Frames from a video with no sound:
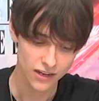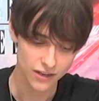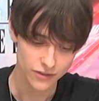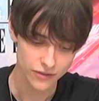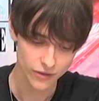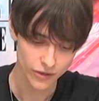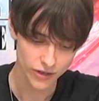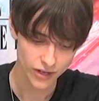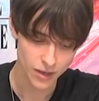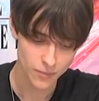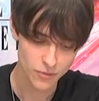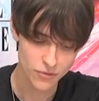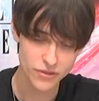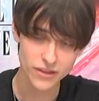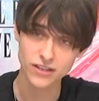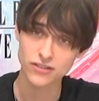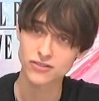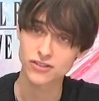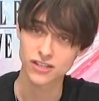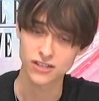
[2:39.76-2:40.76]
There are a couple
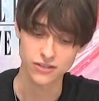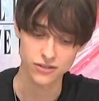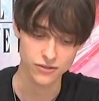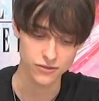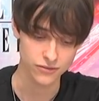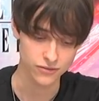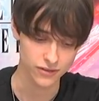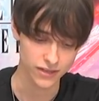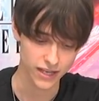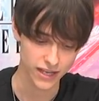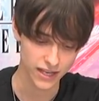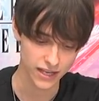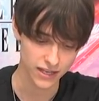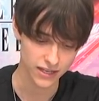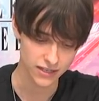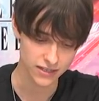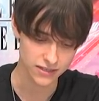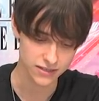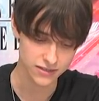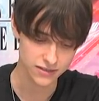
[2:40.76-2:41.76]
things you can do,
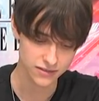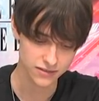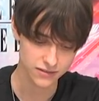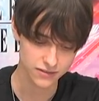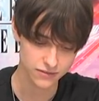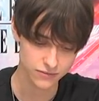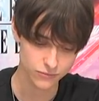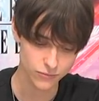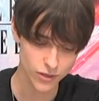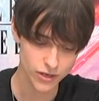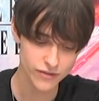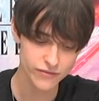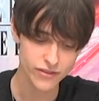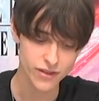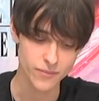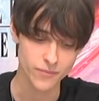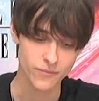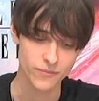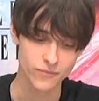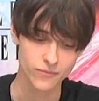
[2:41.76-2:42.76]
and one of
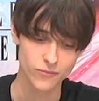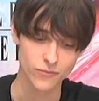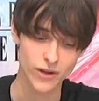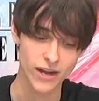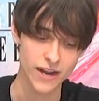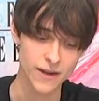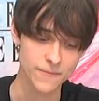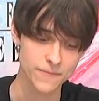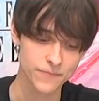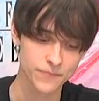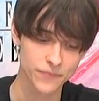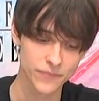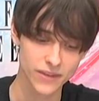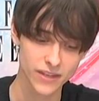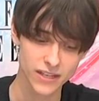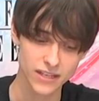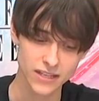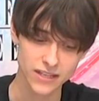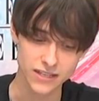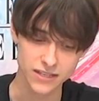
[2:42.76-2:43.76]
them, right,
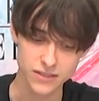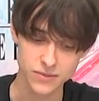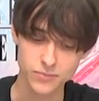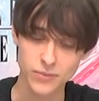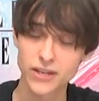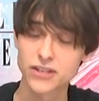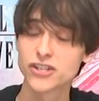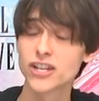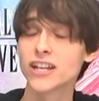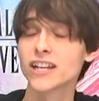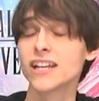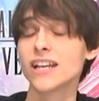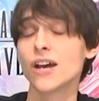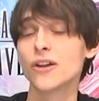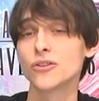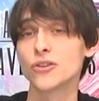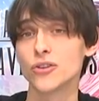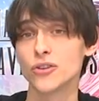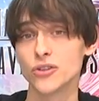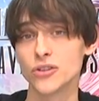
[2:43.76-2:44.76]
is by checking
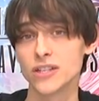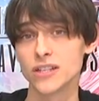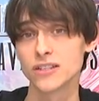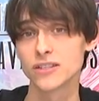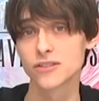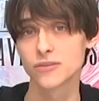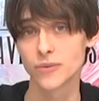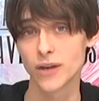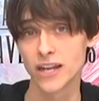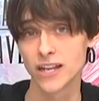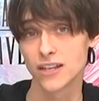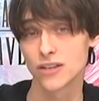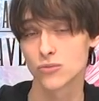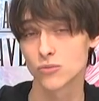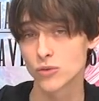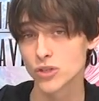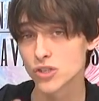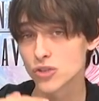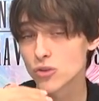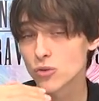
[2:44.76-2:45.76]
out your units, right?
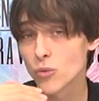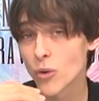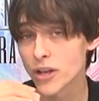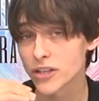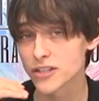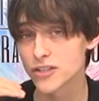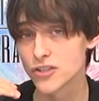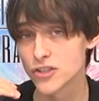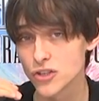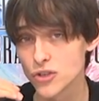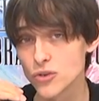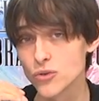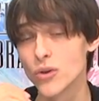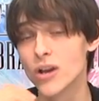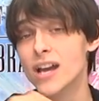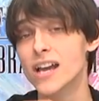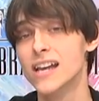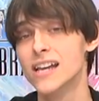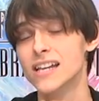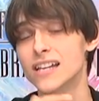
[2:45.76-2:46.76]
What you'll want to do
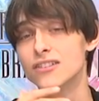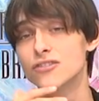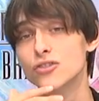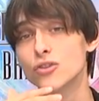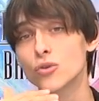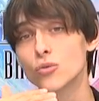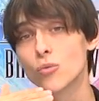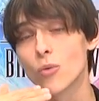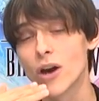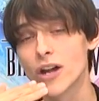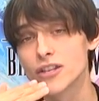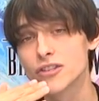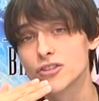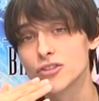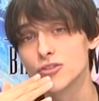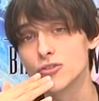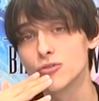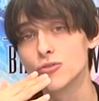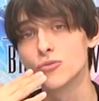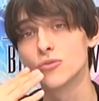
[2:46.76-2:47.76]
is you'll want
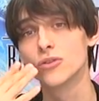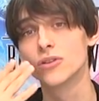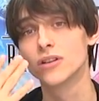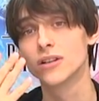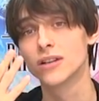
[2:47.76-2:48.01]
to